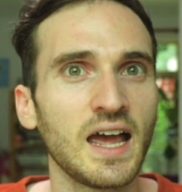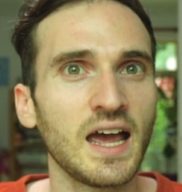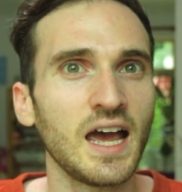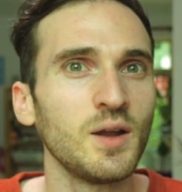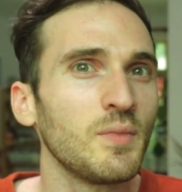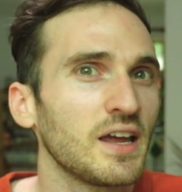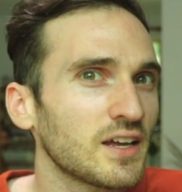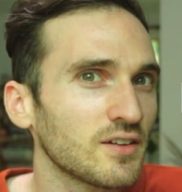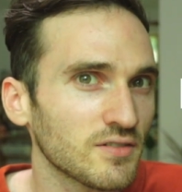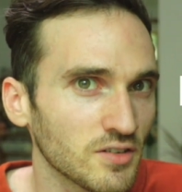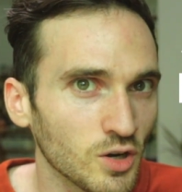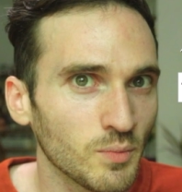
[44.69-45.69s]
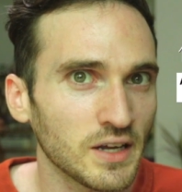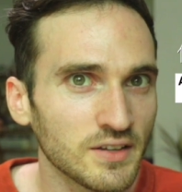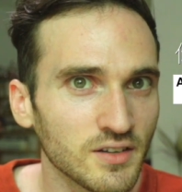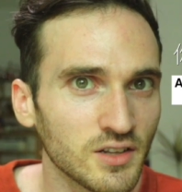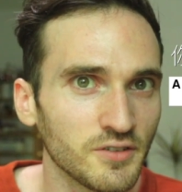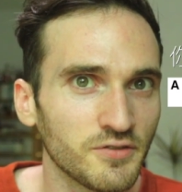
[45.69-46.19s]
and make it so you're
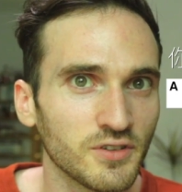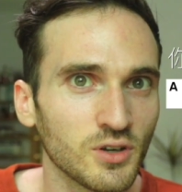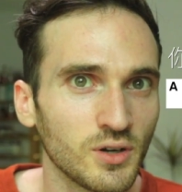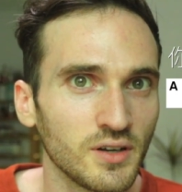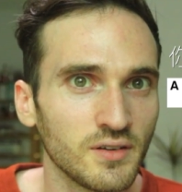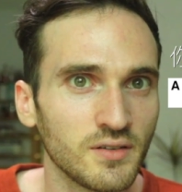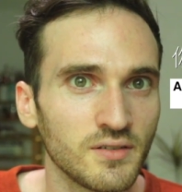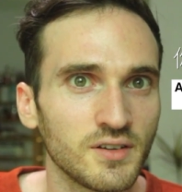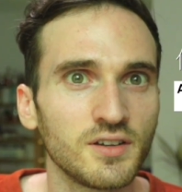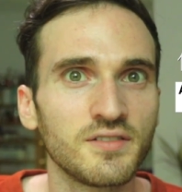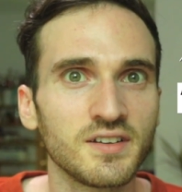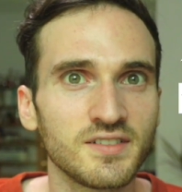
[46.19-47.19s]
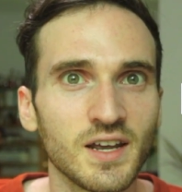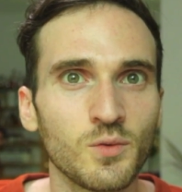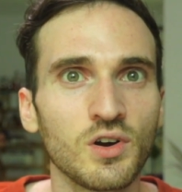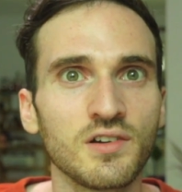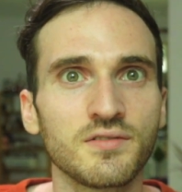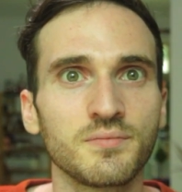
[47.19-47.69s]
basically fluent using 10
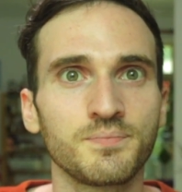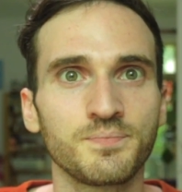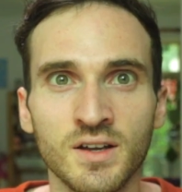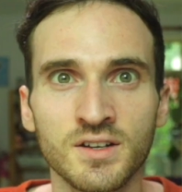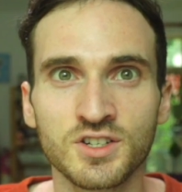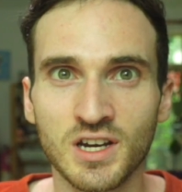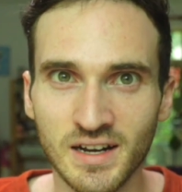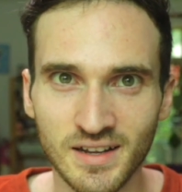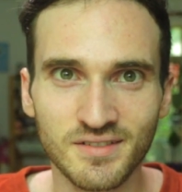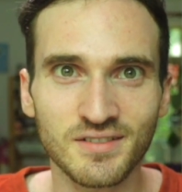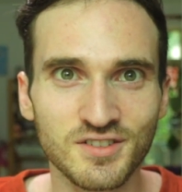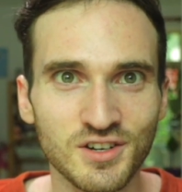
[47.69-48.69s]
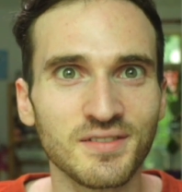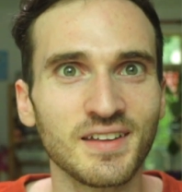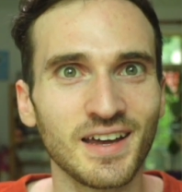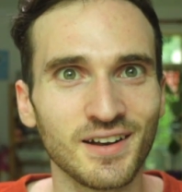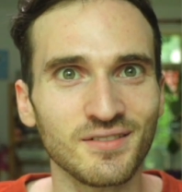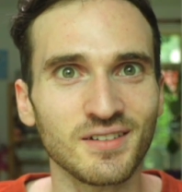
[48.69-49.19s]
words. Chinese is just
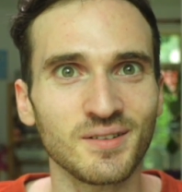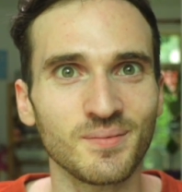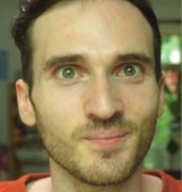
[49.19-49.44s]
that easy.